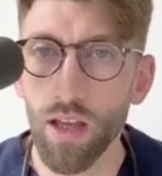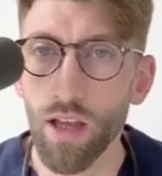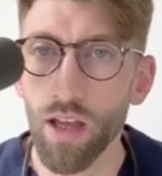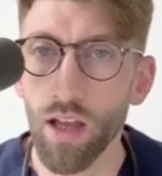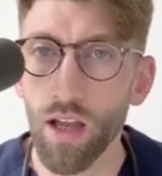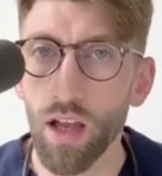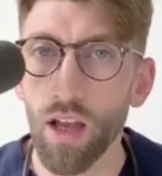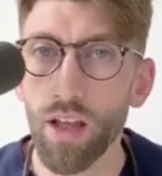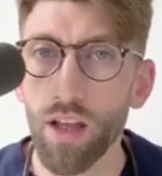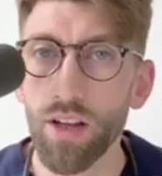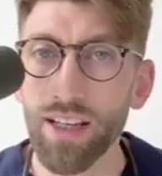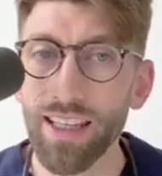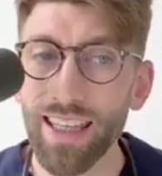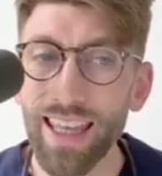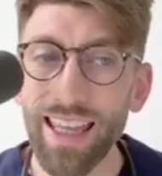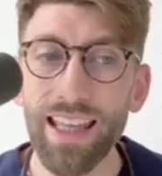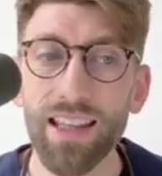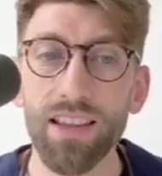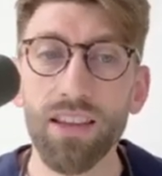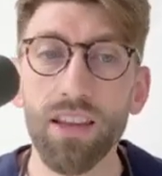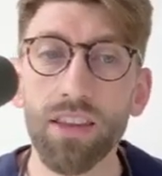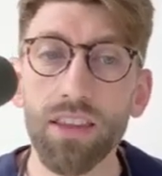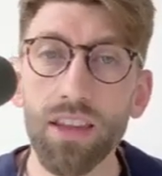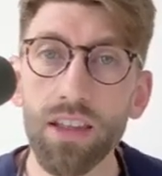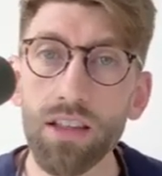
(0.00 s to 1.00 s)
And again, the
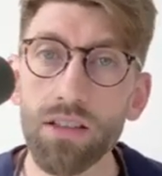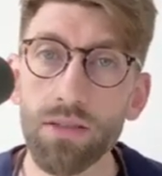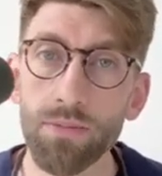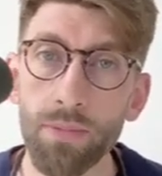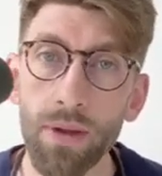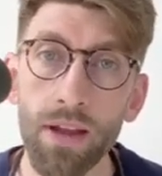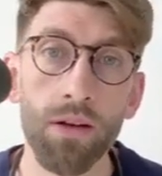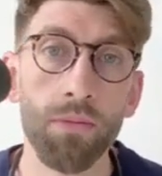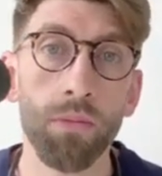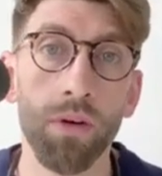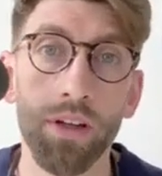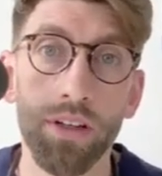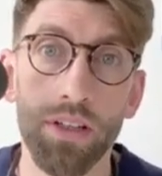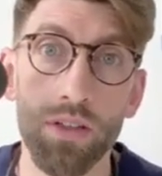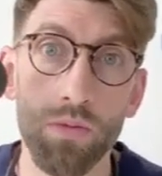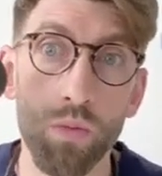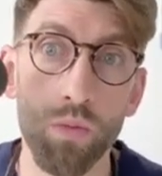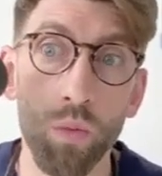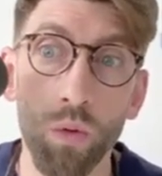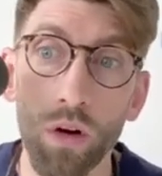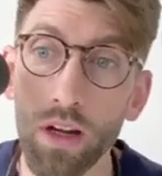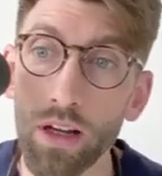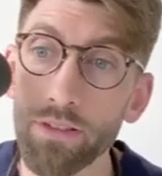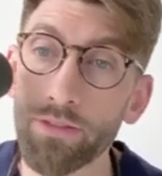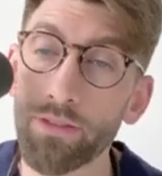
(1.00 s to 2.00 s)
thing to bear in mind is why I
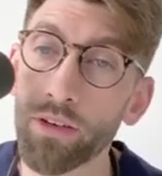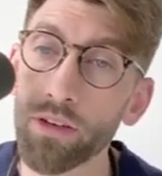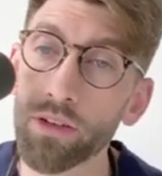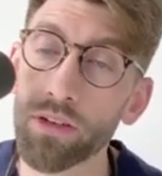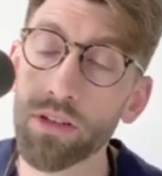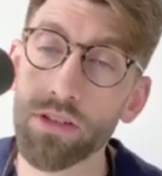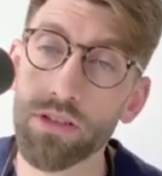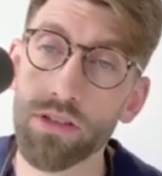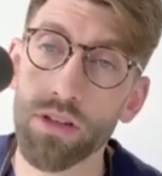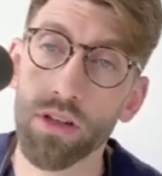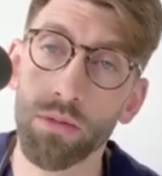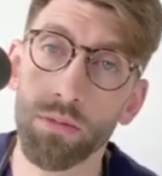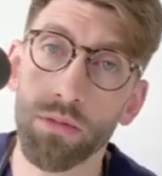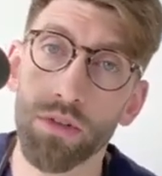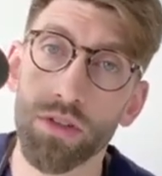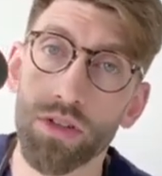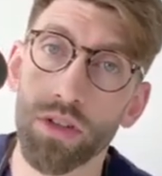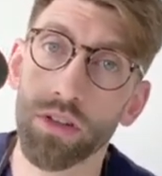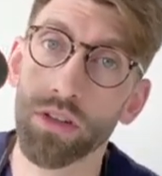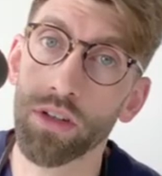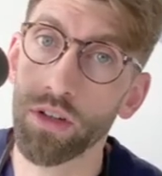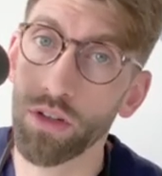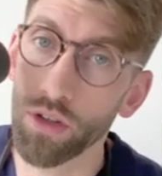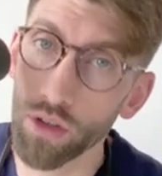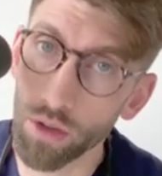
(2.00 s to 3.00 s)
focus so much on the
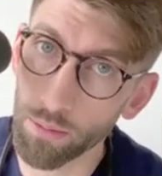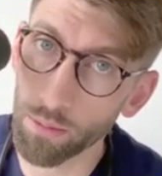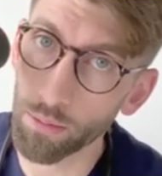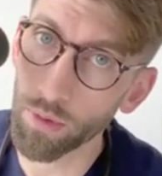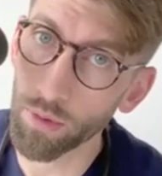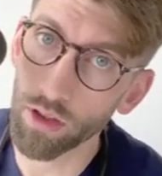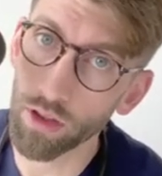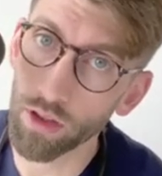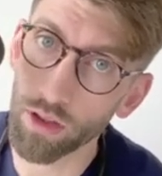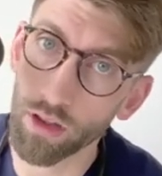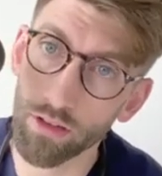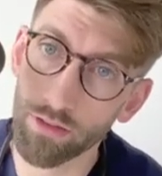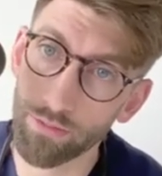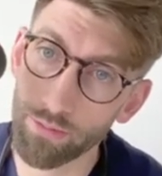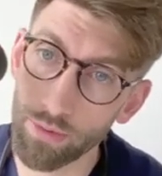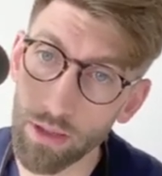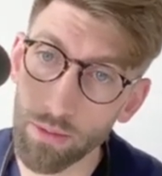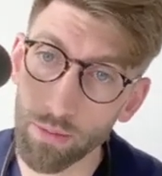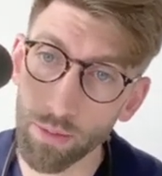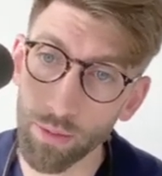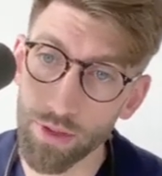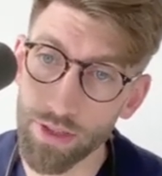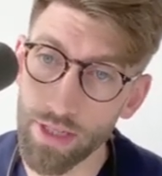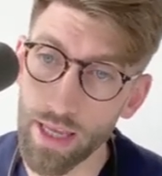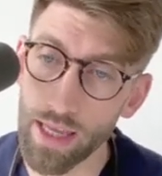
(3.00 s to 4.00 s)
number of people
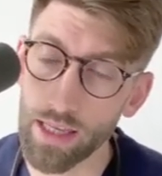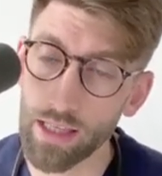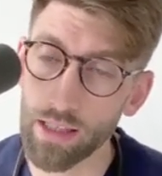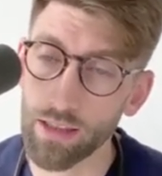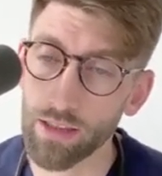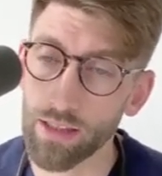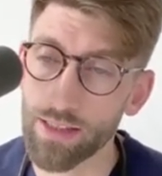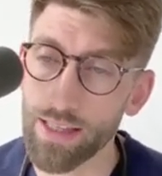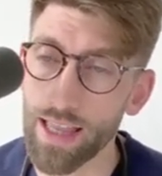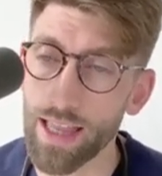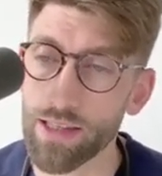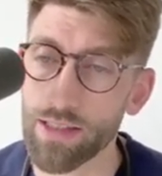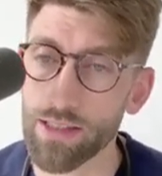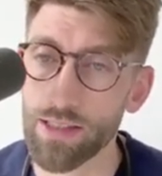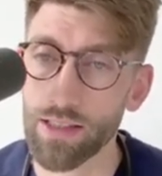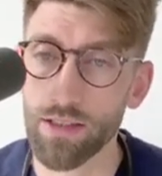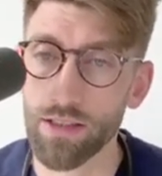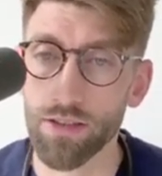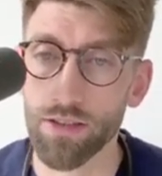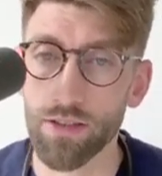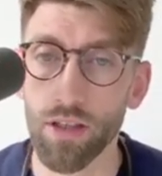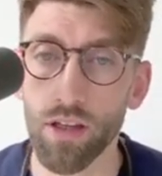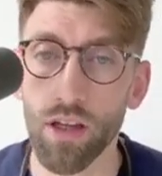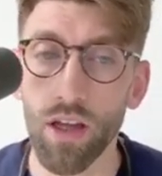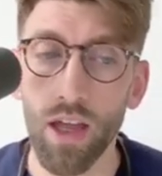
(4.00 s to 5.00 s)
taking the test is
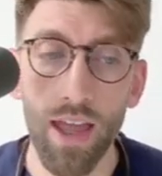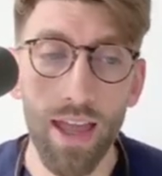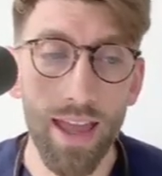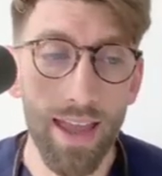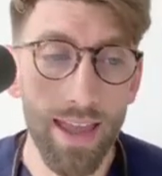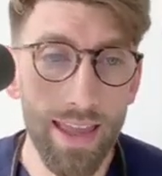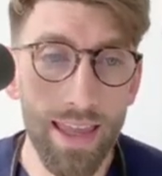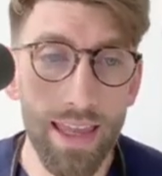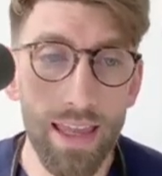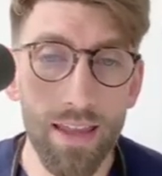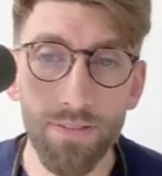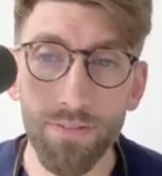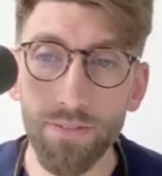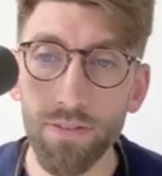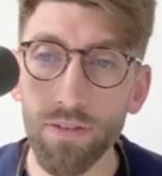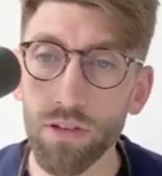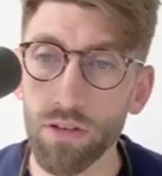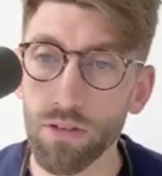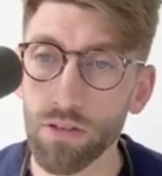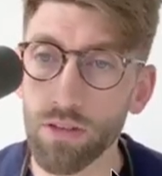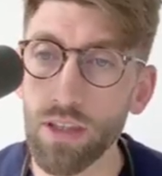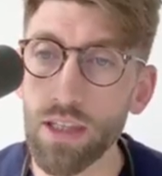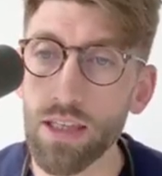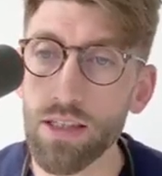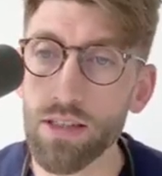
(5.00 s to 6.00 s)
that if
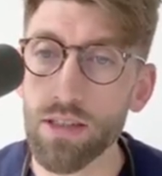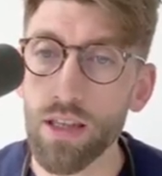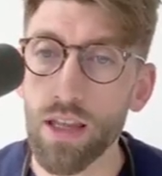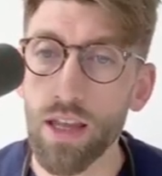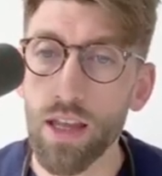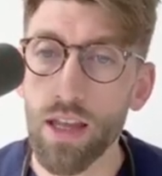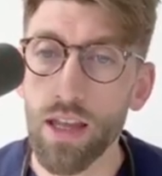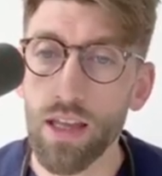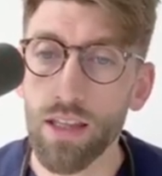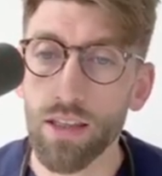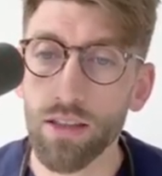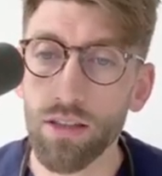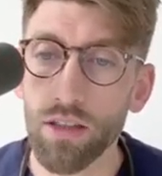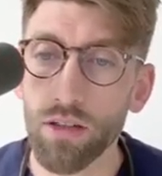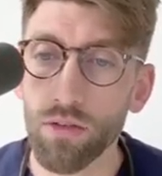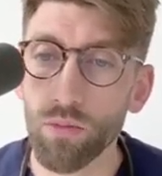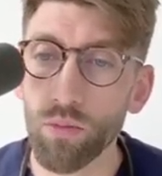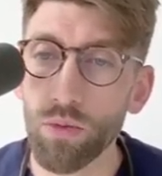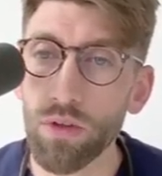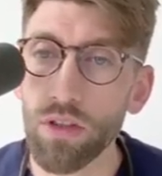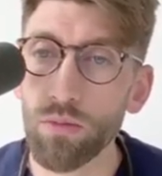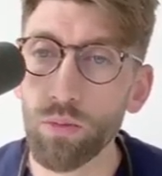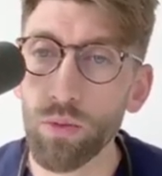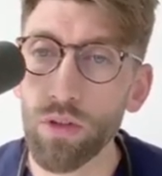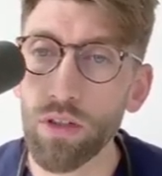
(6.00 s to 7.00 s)
this, you know, we
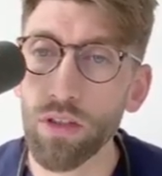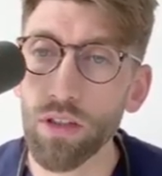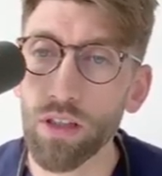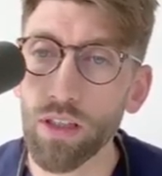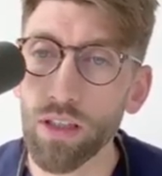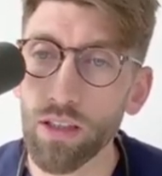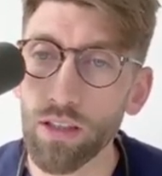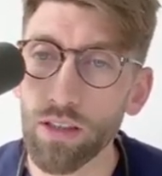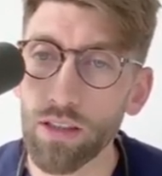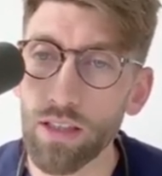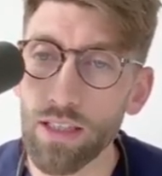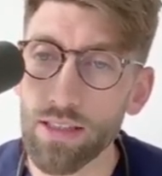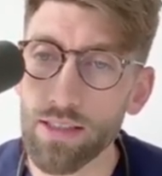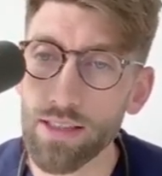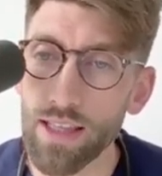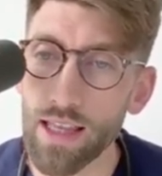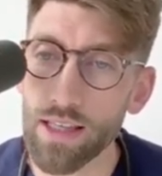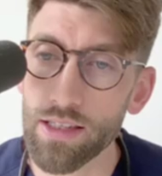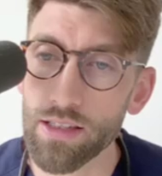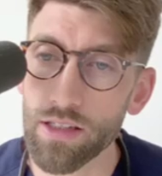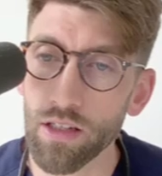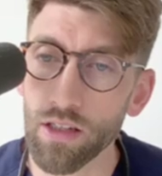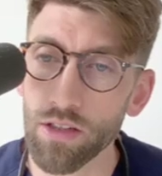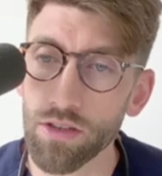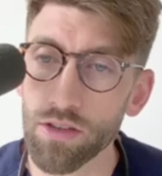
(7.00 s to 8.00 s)
look at these
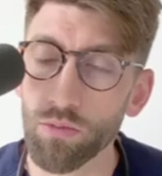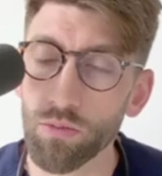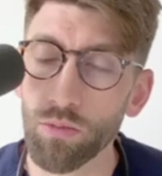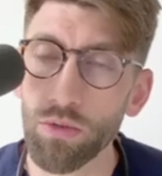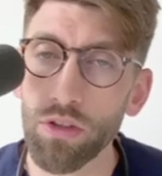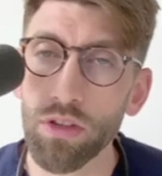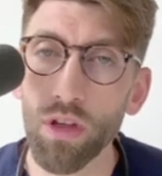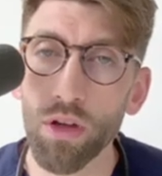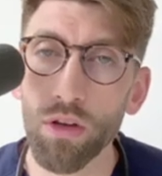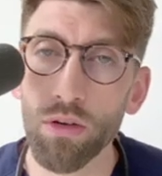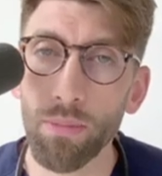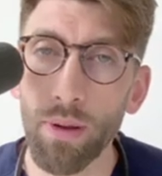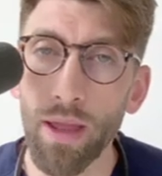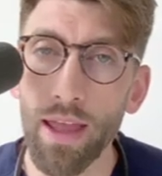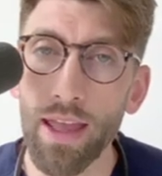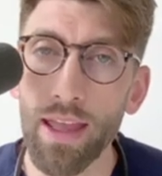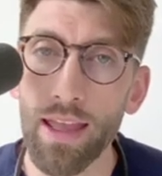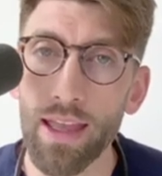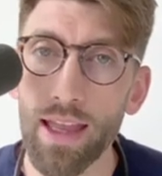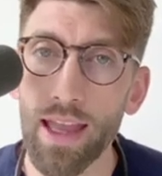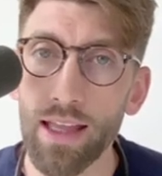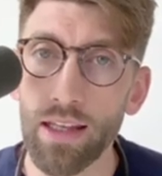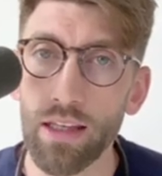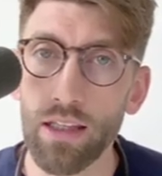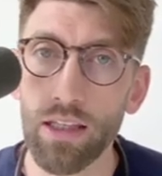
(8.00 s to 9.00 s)
deciles and we don't pay
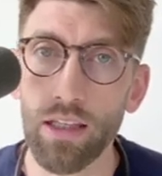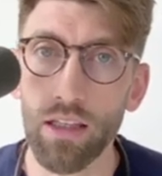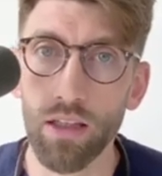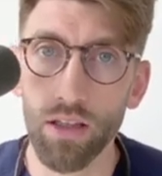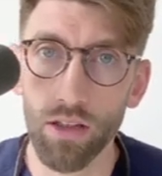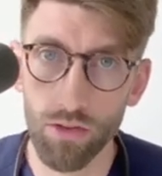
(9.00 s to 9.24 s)
any